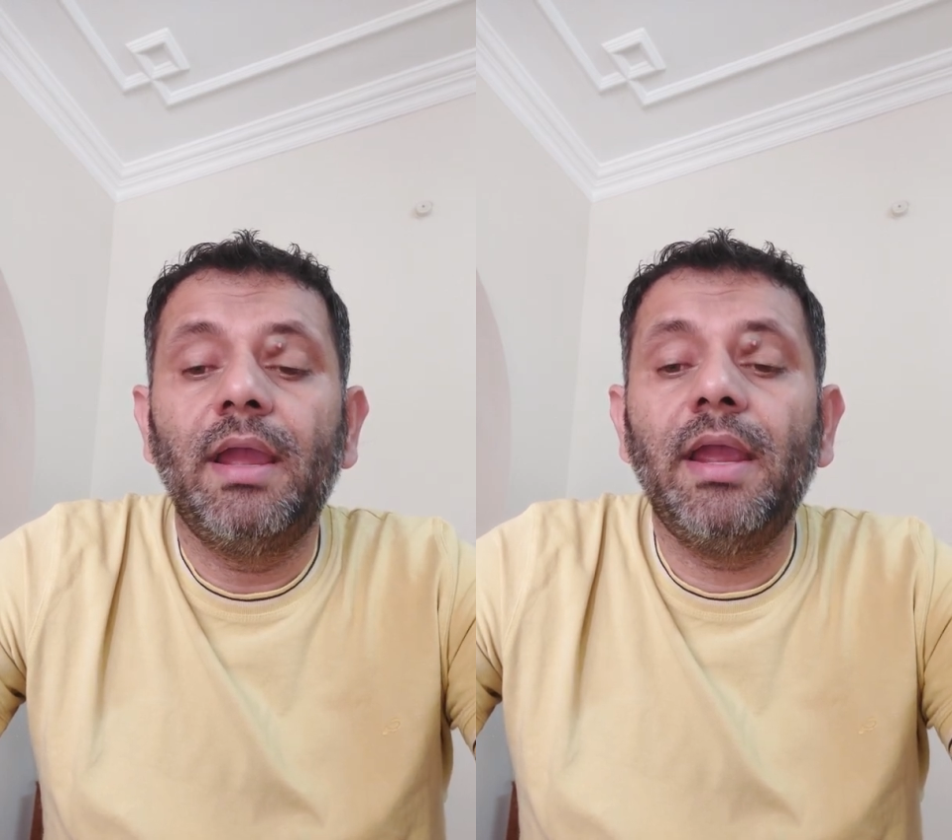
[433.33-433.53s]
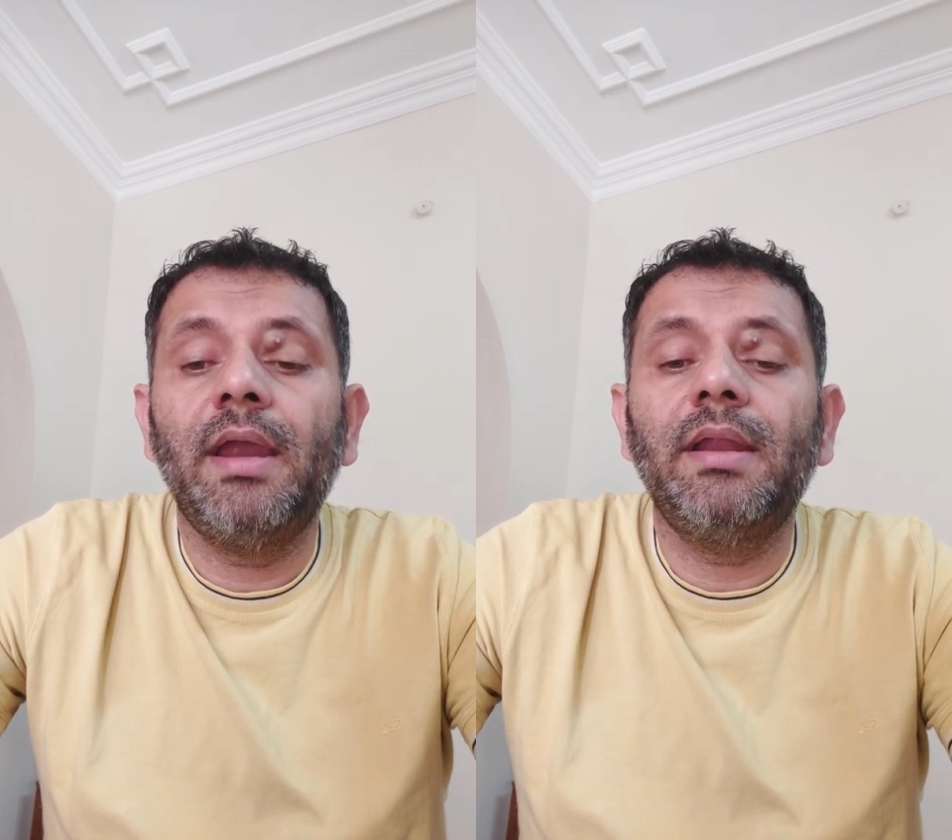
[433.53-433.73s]

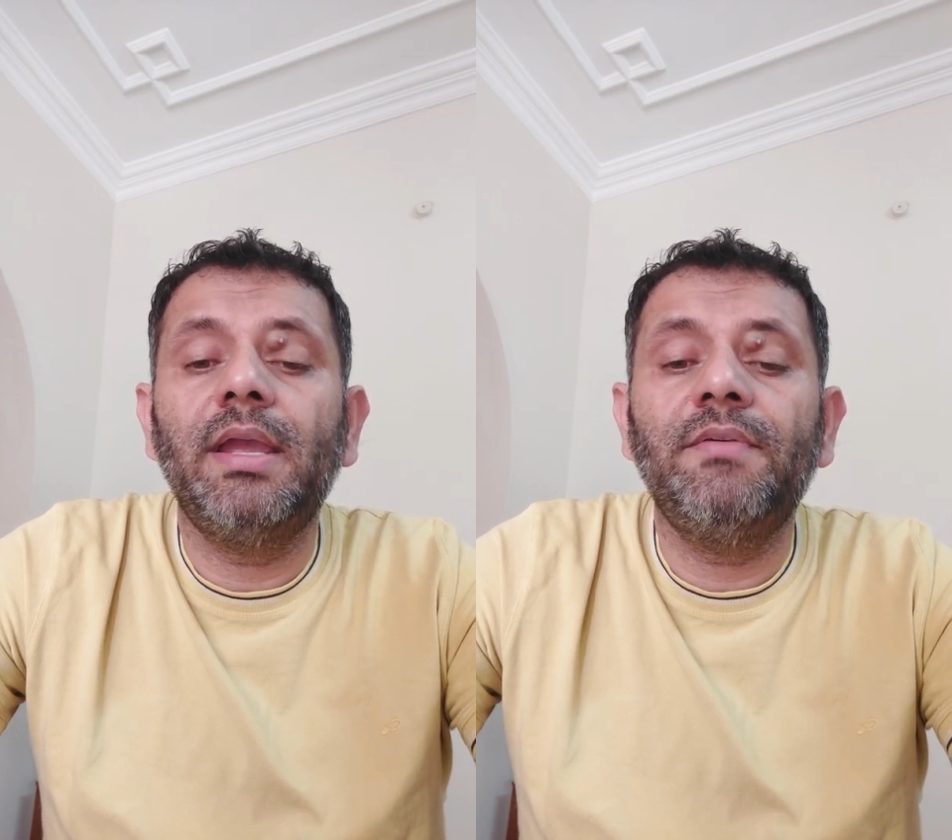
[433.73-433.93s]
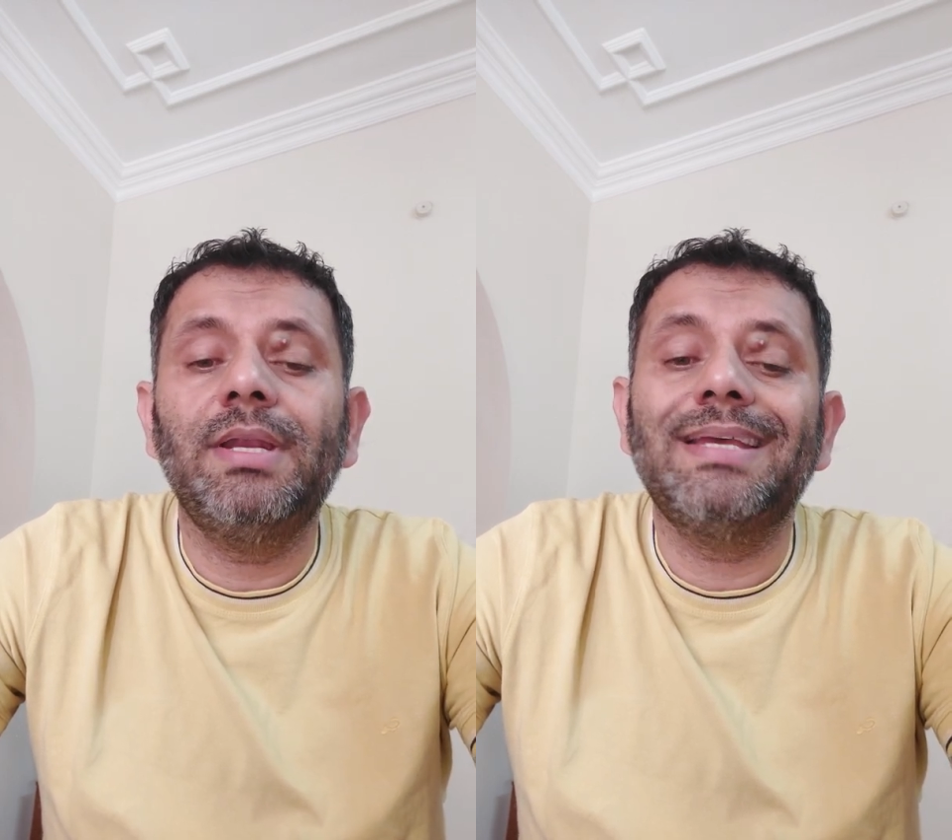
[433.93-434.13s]
and
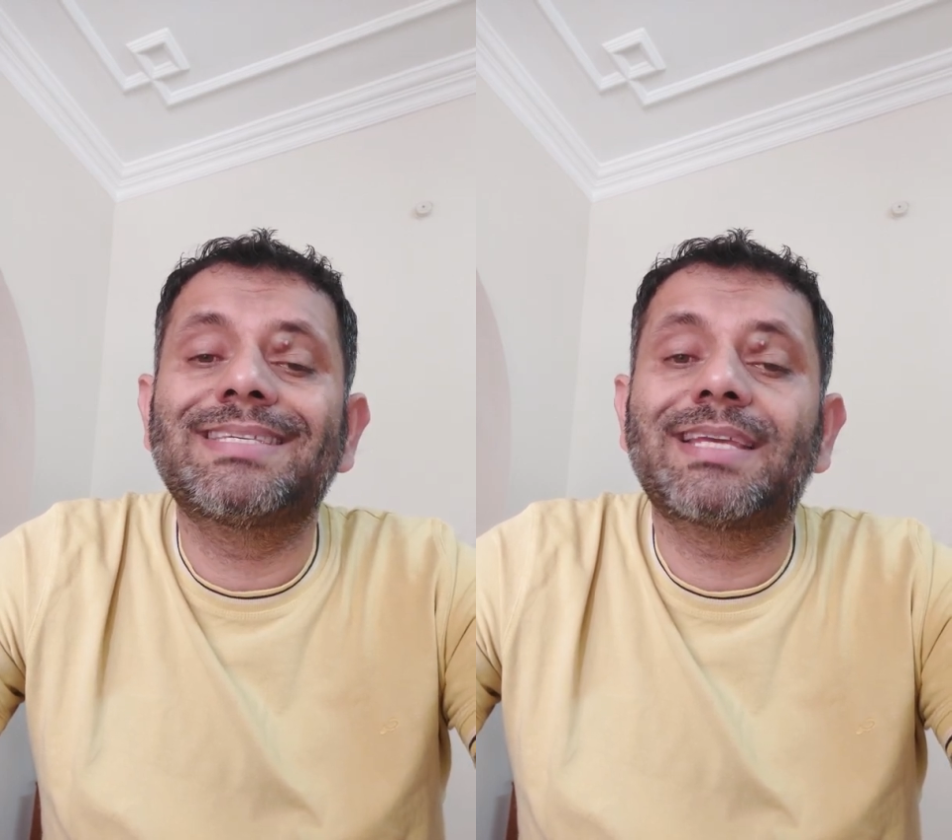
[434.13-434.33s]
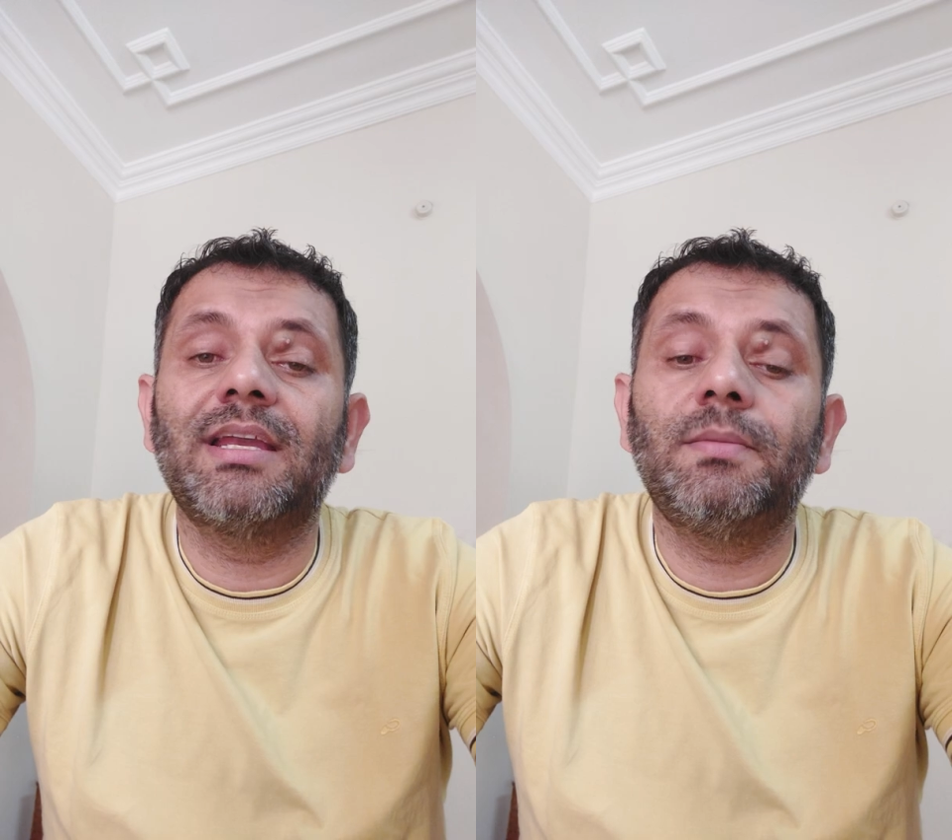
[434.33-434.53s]
even
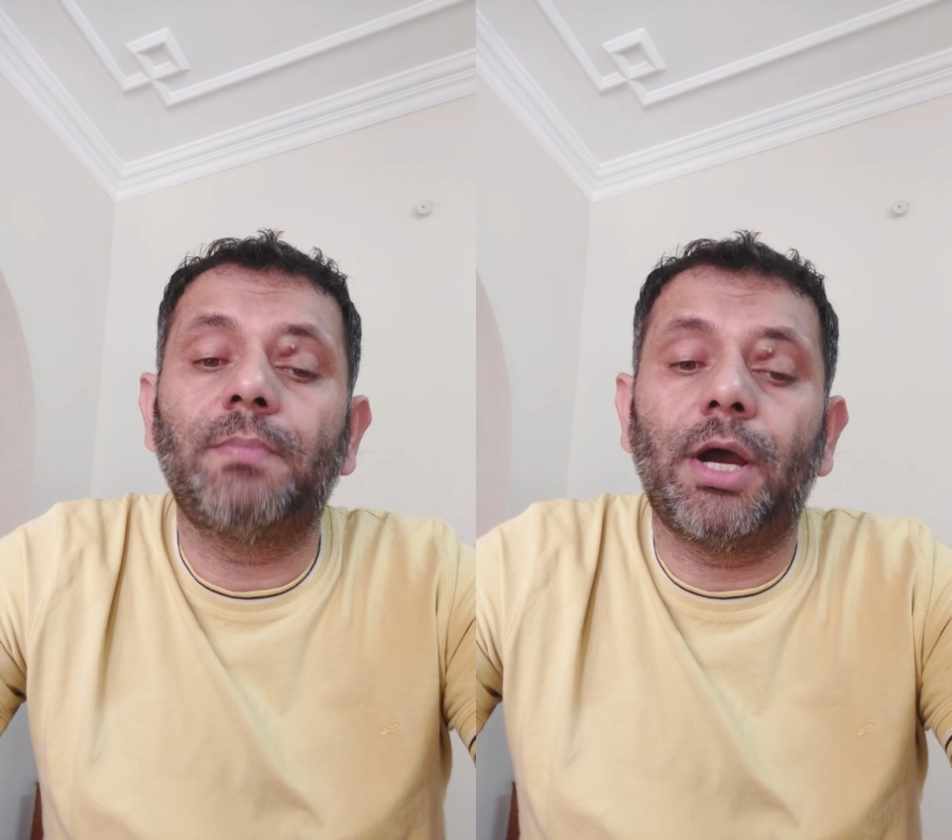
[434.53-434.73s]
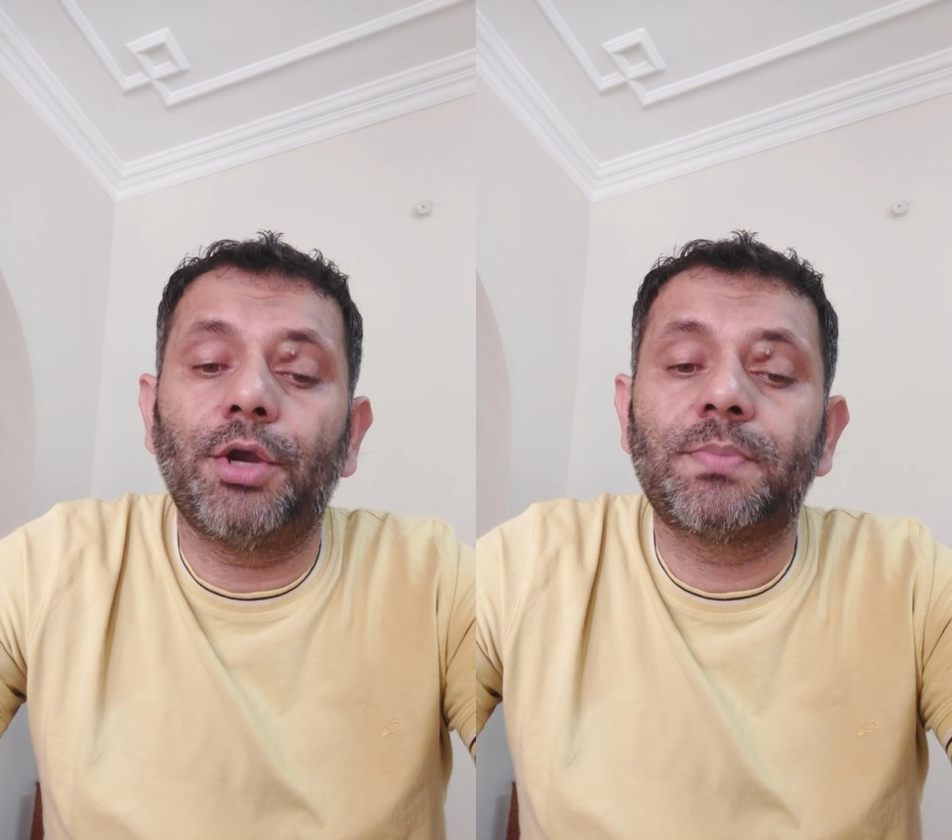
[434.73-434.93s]
skin
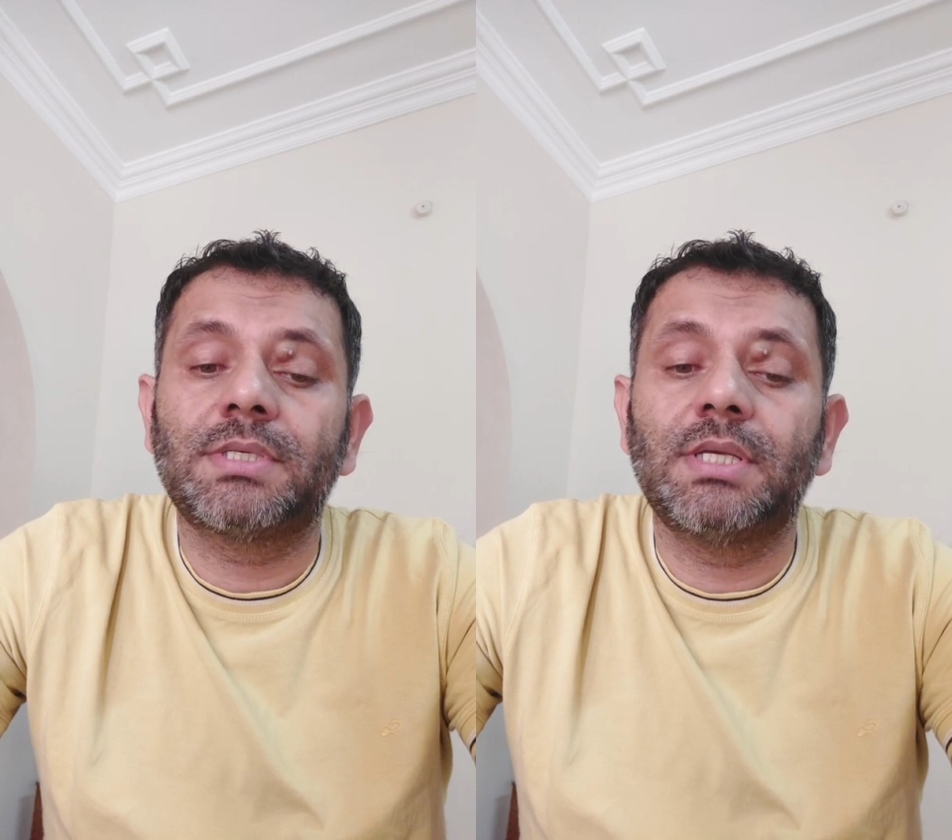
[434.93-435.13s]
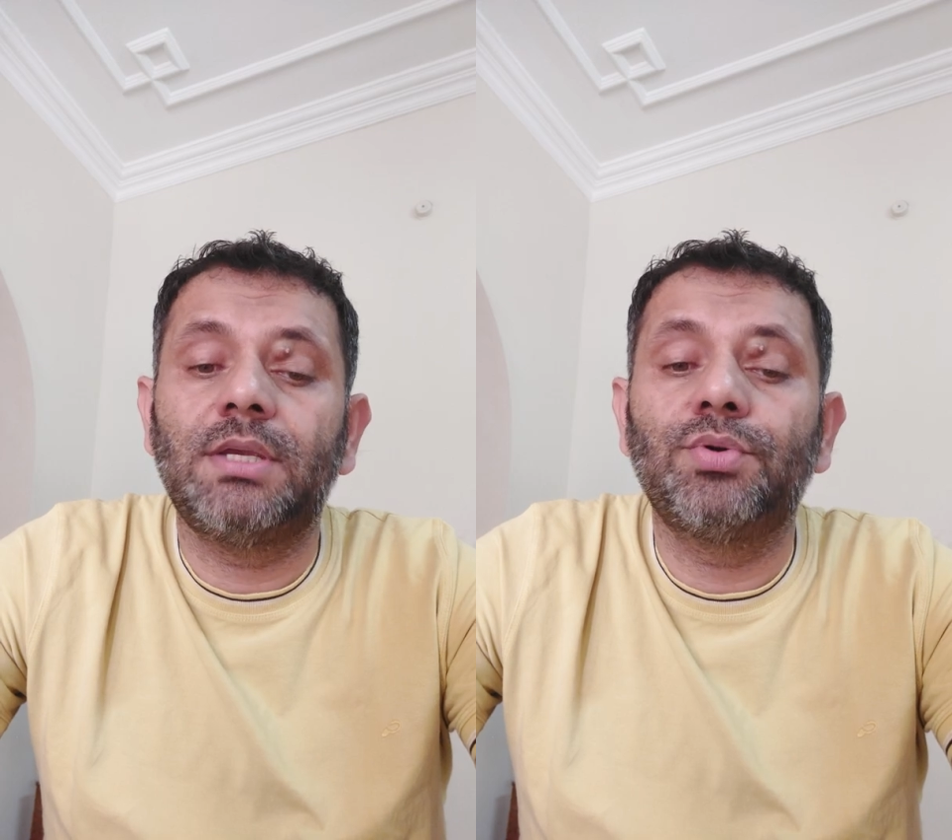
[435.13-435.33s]
biopsy,